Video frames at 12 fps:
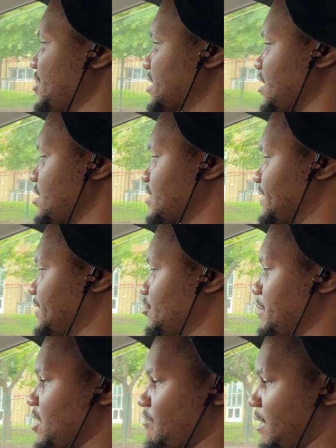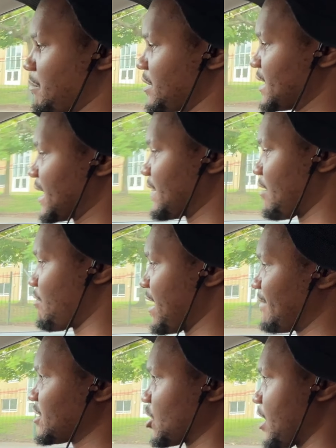it's starting to feel a bit of rumbling and the
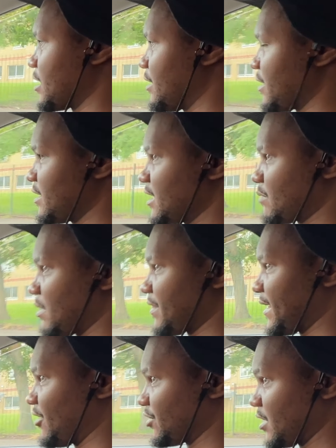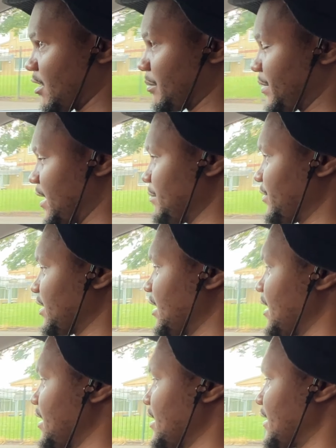revs are going underneath 1000 RPMs.
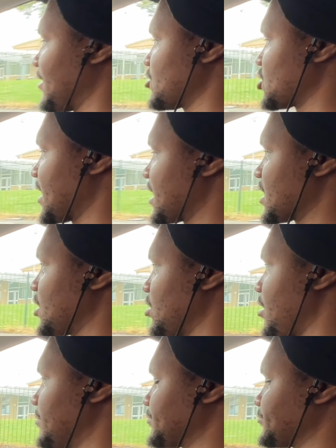Now shaking a lot.